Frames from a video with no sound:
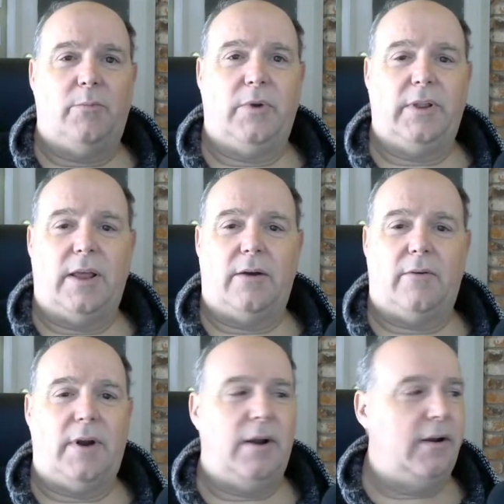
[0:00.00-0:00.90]
bring that
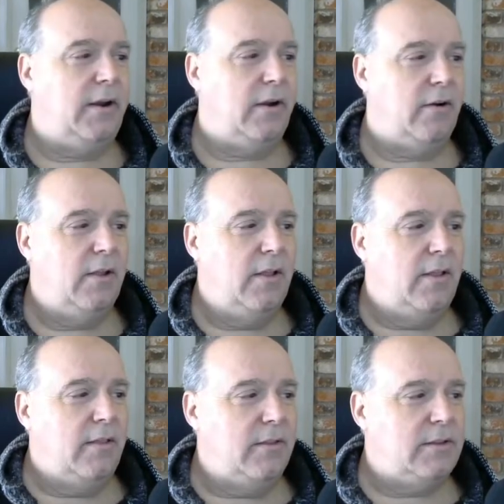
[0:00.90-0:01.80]
around here.
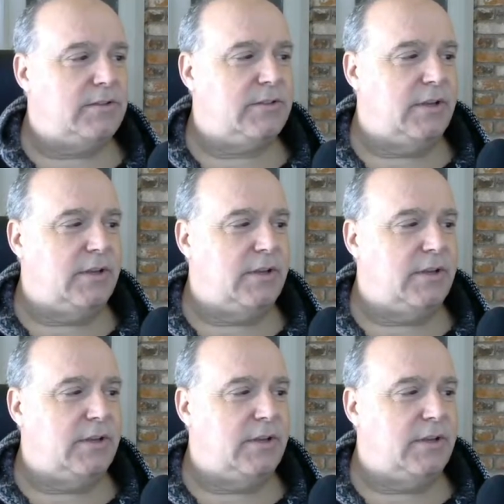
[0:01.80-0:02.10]
This